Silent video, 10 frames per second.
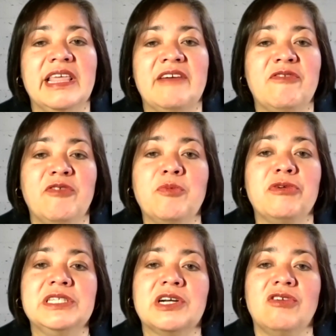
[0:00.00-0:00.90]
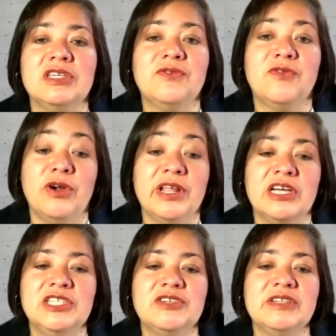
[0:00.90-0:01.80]
They have a footprint across 40
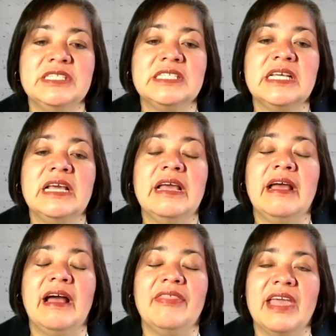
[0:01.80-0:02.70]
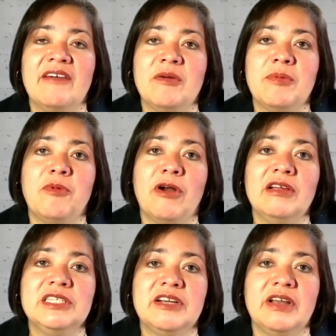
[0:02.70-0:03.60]
countries, and they have a
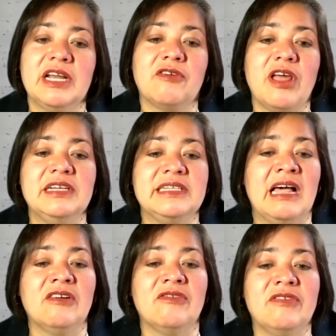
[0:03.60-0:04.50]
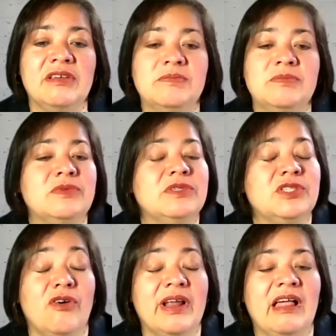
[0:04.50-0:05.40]
proprietary credit algorithm,
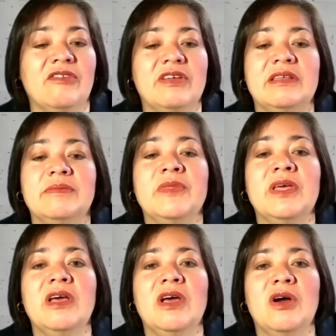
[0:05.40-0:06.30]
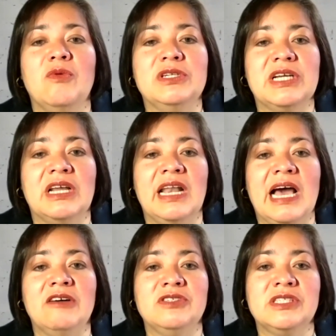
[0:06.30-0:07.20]
scoring algorithm, which
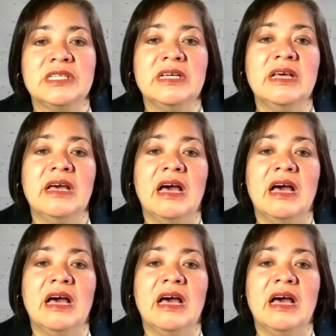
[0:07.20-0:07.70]
allows